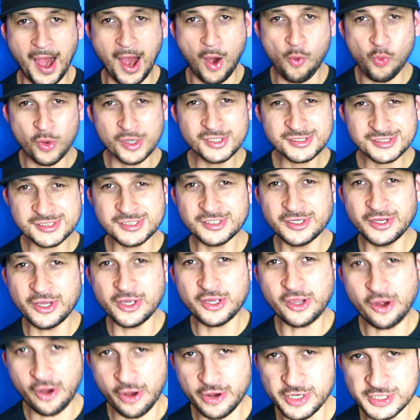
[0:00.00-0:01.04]
I want to
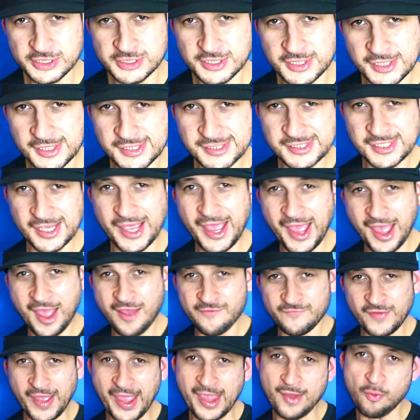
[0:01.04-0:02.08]
encourage us to
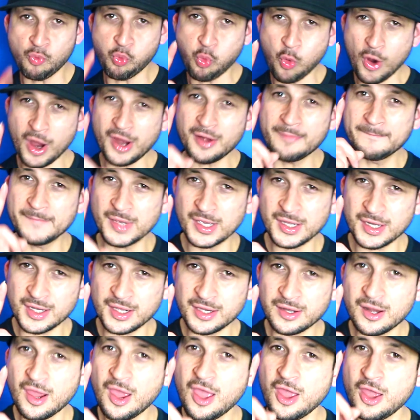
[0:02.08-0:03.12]
have a one
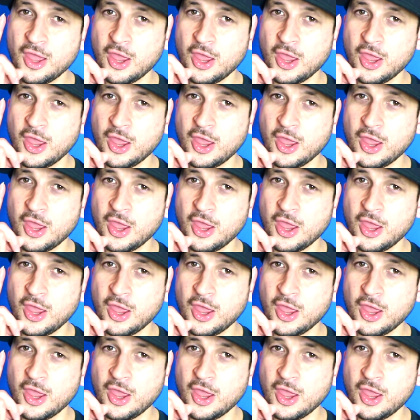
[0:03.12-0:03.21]
minute